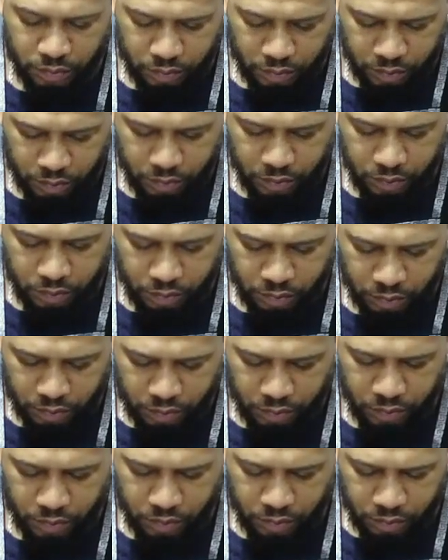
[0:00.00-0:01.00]

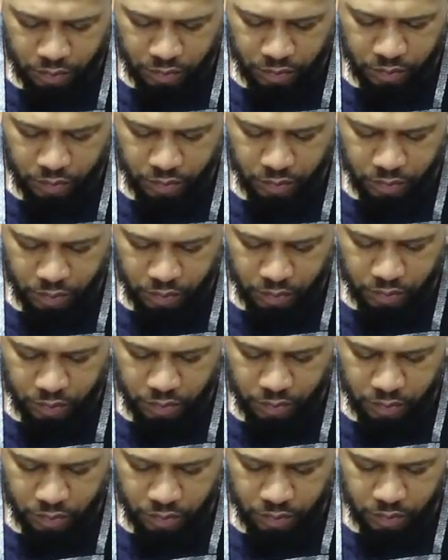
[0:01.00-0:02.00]

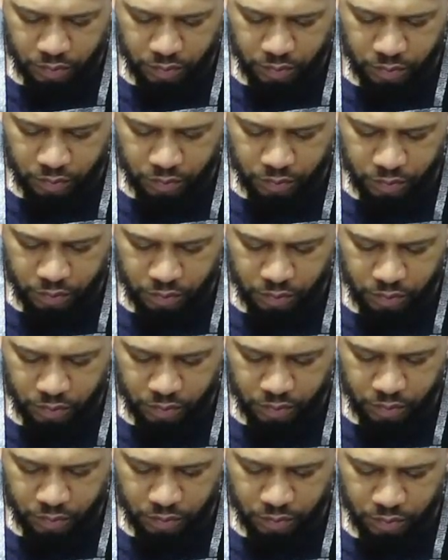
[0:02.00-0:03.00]

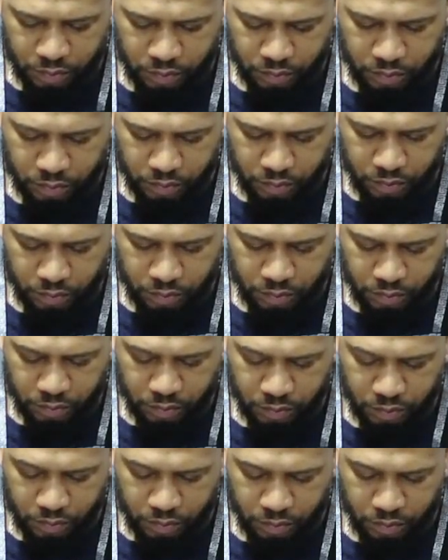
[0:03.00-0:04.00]

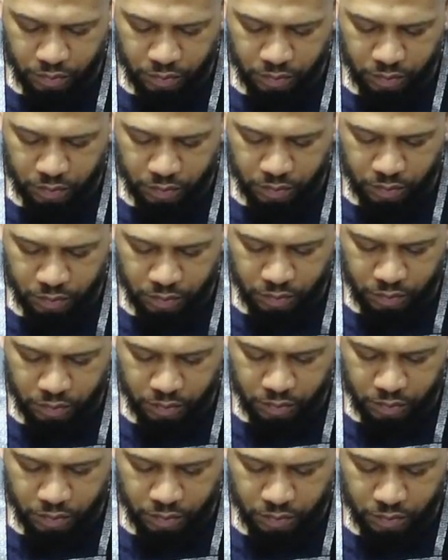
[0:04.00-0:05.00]

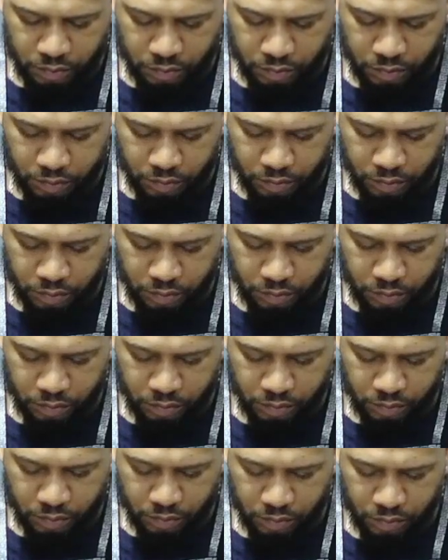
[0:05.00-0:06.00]

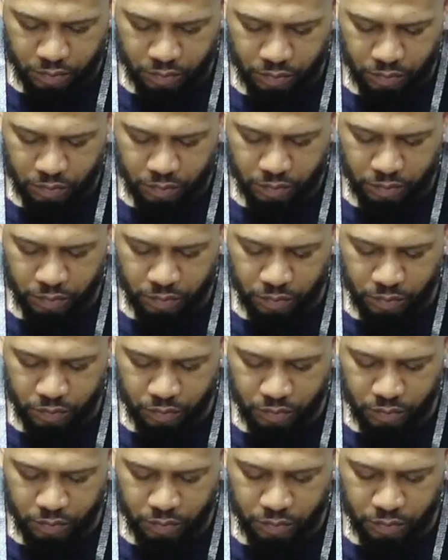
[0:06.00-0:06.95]
No words are spoken by the person on screen.